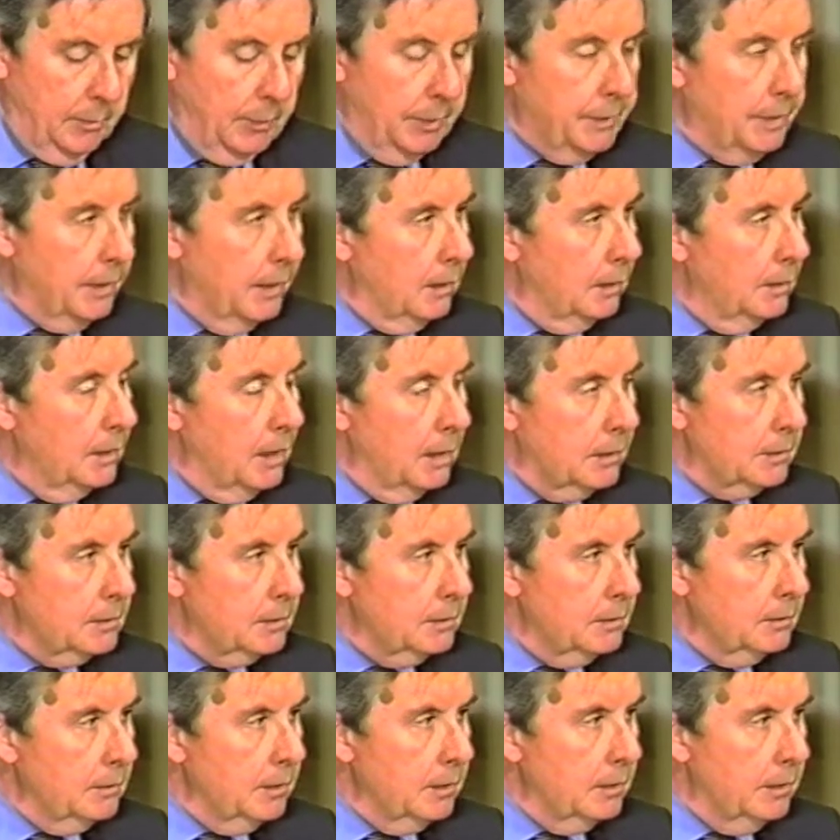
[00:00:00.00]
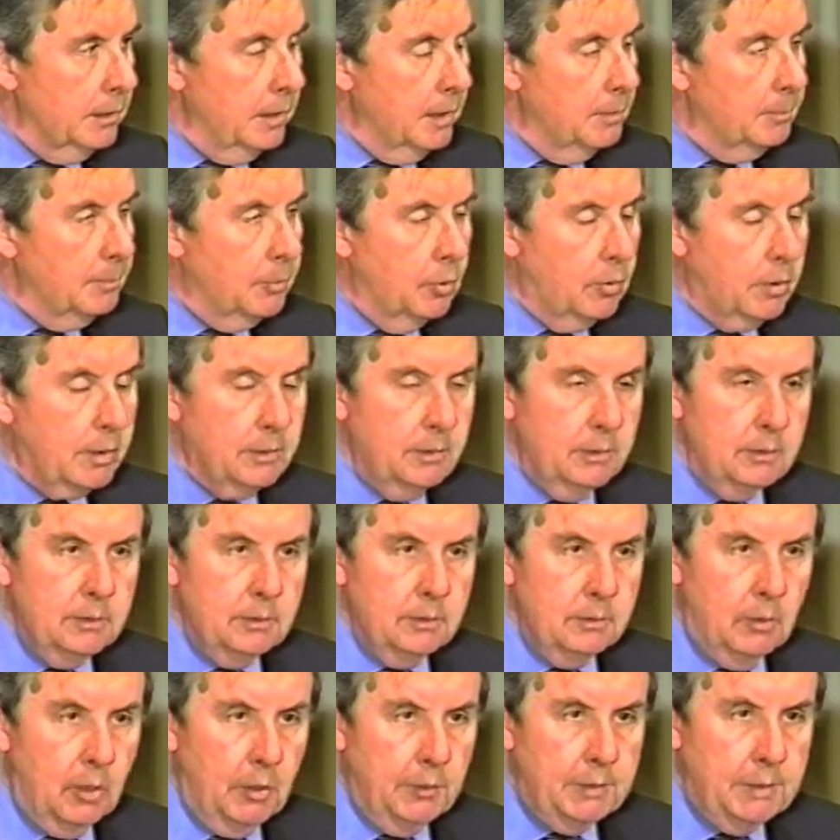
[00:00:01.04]
but they are not important
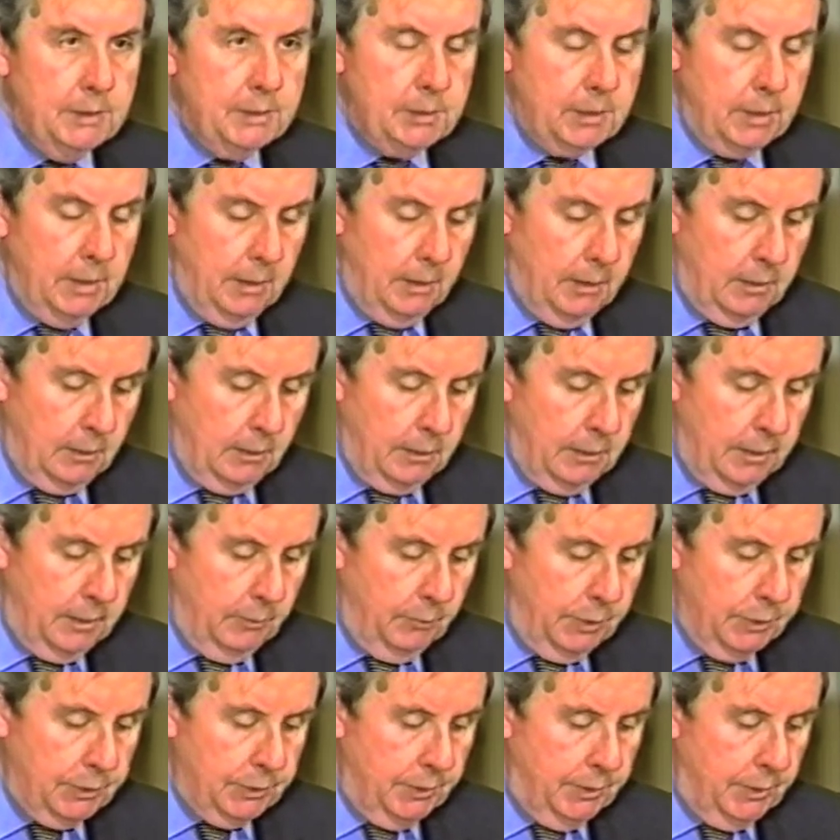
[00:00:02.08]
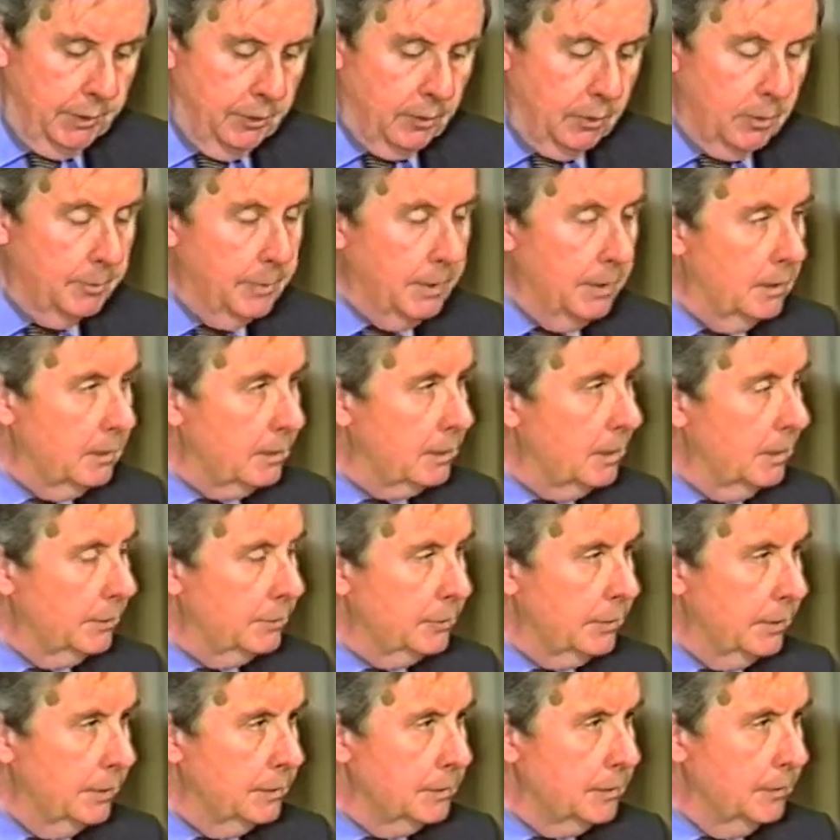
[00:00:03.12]
on the scale in which the European
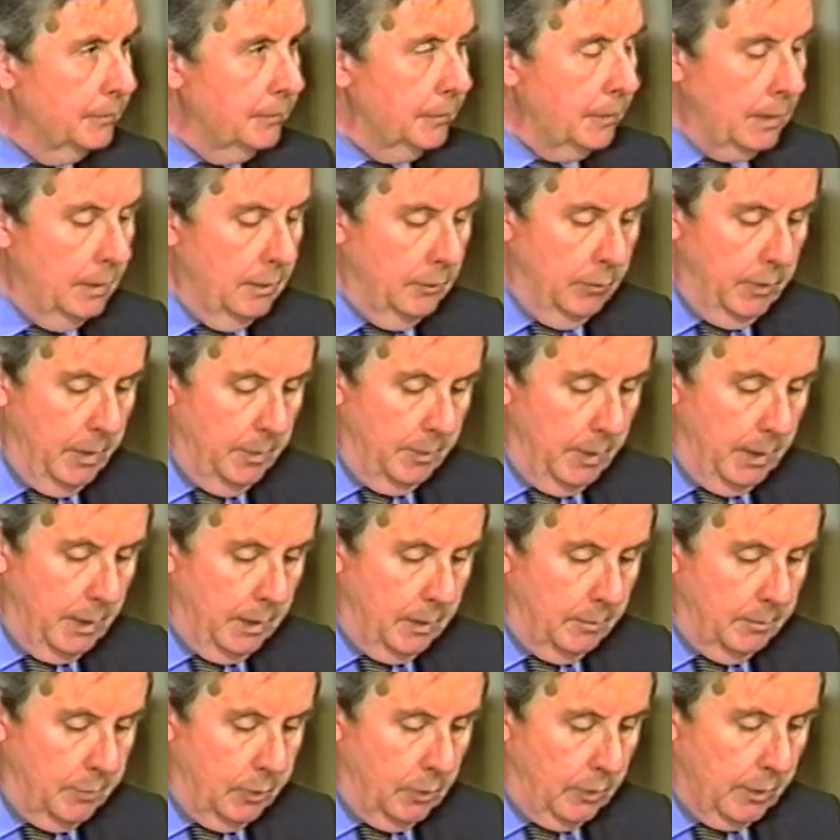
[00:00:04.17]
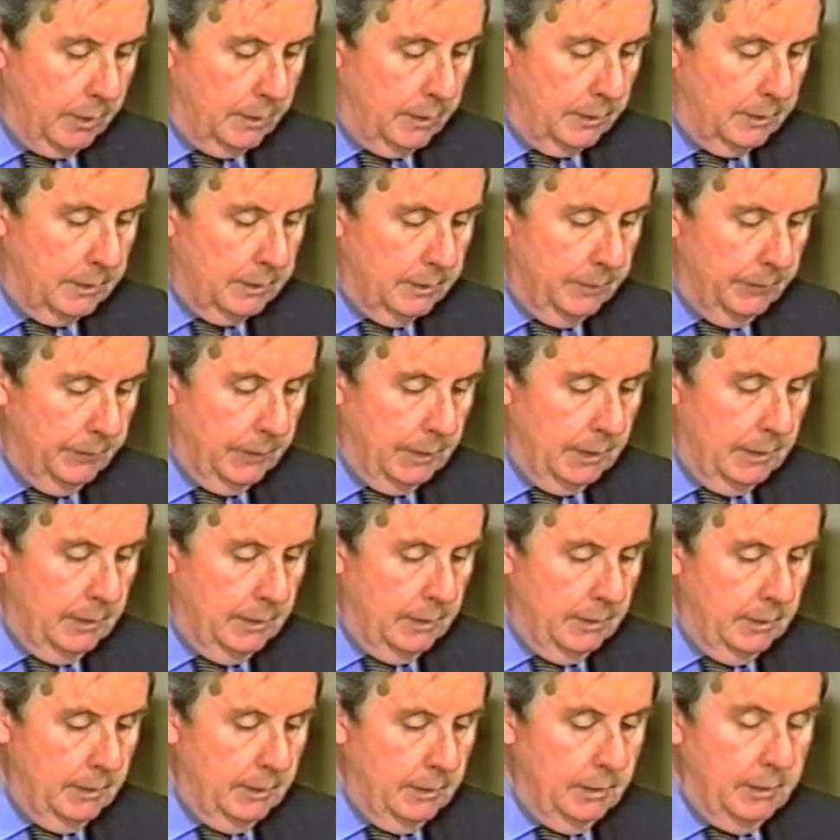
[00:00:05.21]
countries remain important,
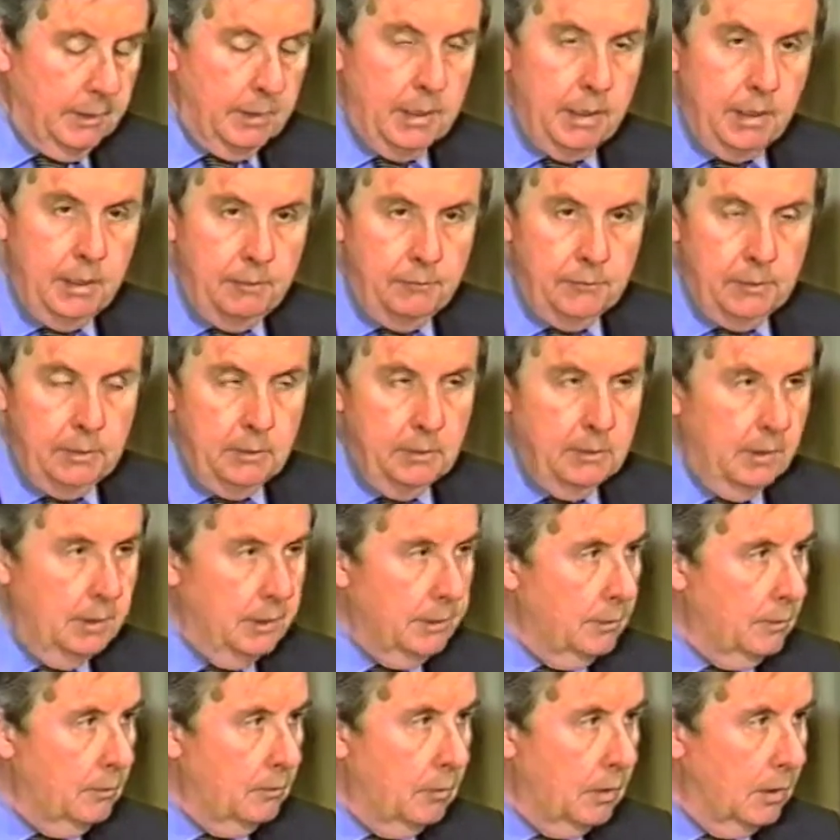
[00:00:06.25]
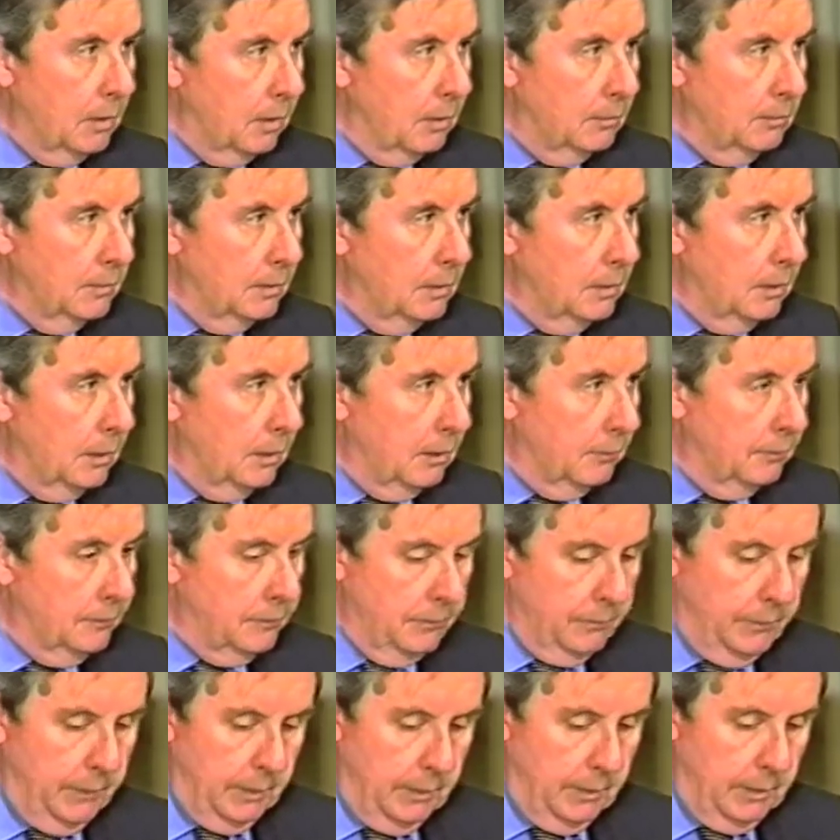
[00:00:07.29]
even in the realm
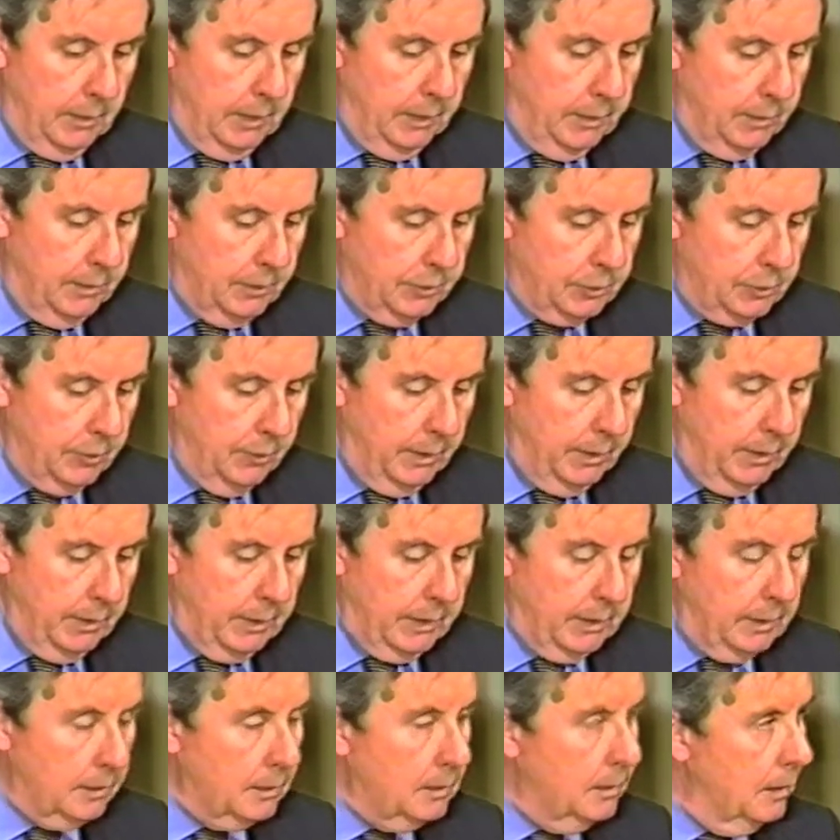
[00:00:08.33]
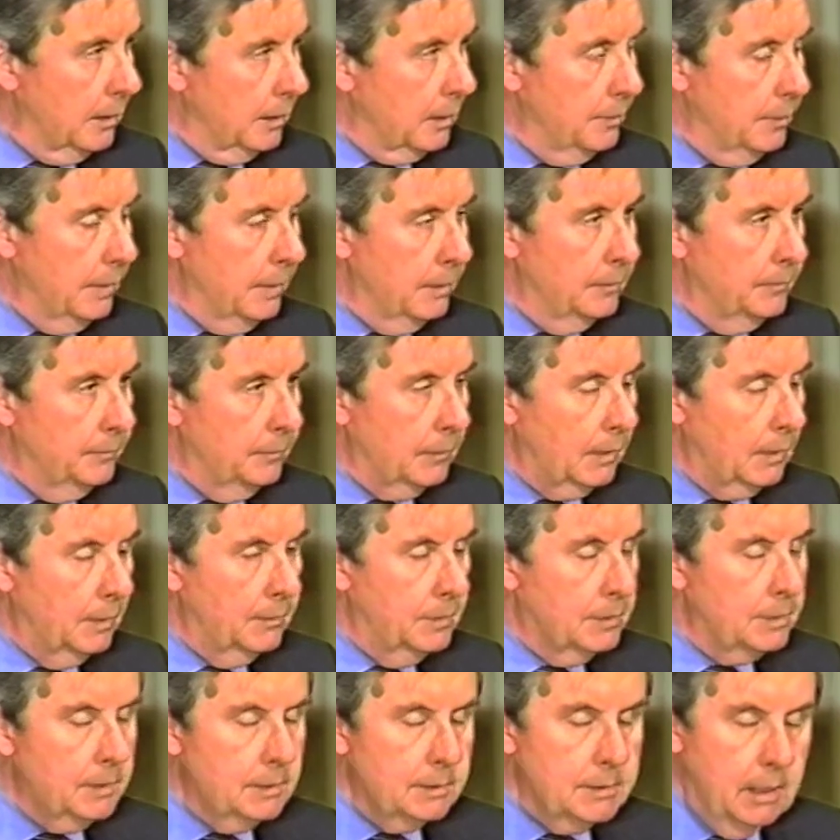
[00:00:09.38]
of industry and economy.
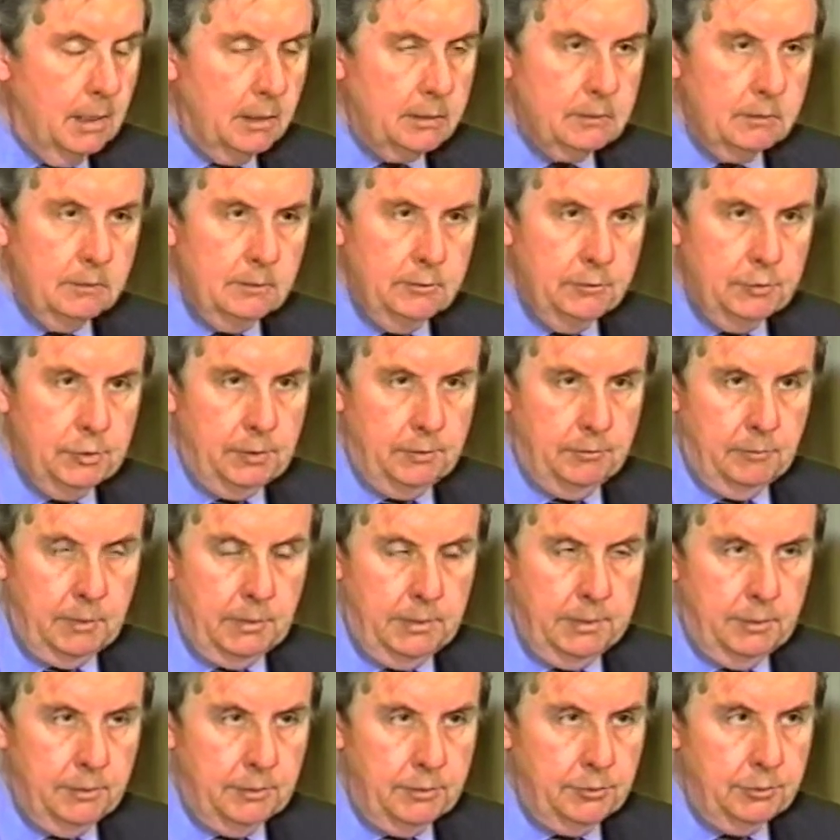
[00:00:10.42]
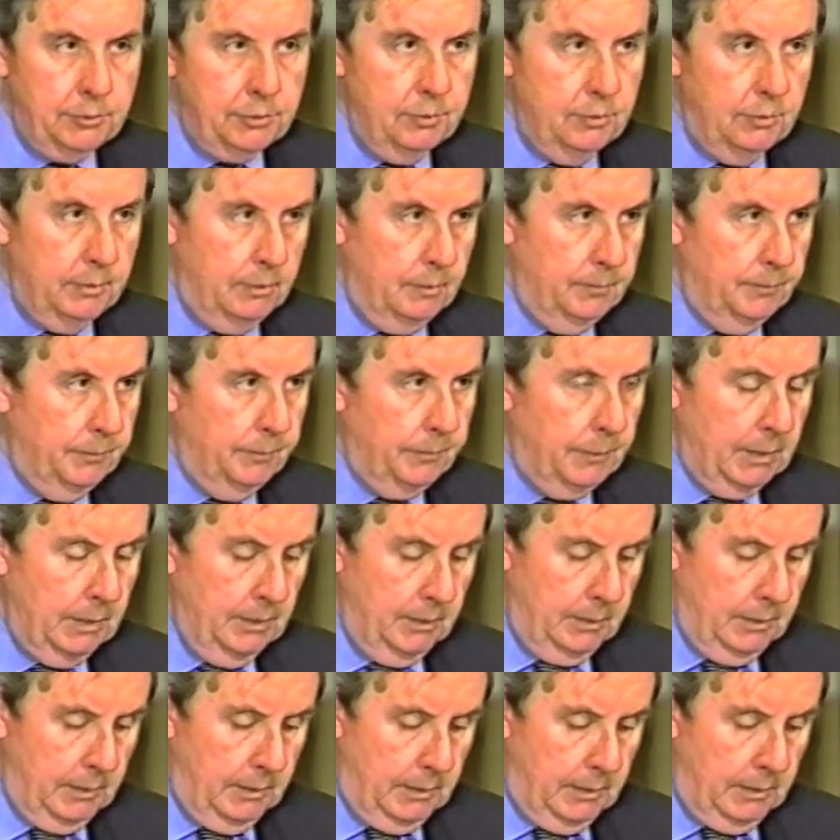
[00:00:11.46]
And this is not generally understood,
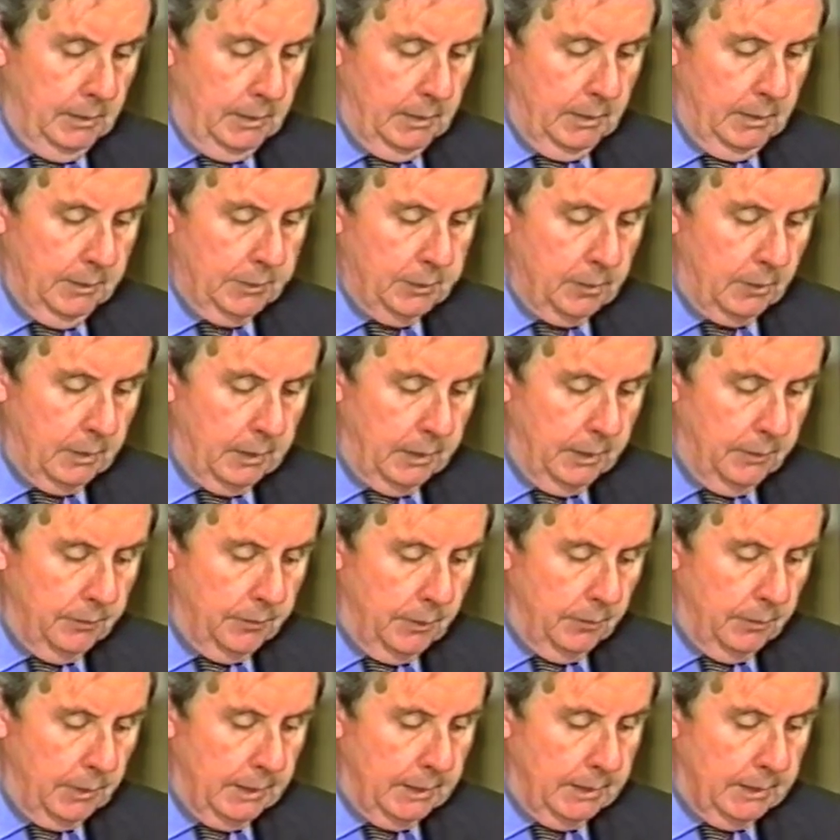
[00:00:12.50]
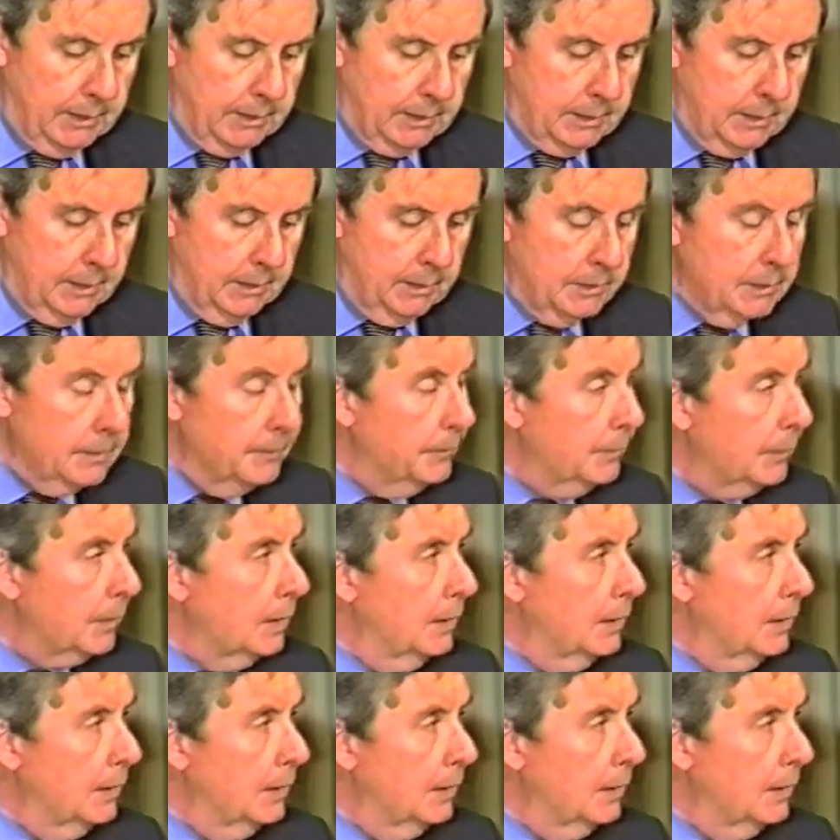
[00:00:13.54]
certainly in the United States.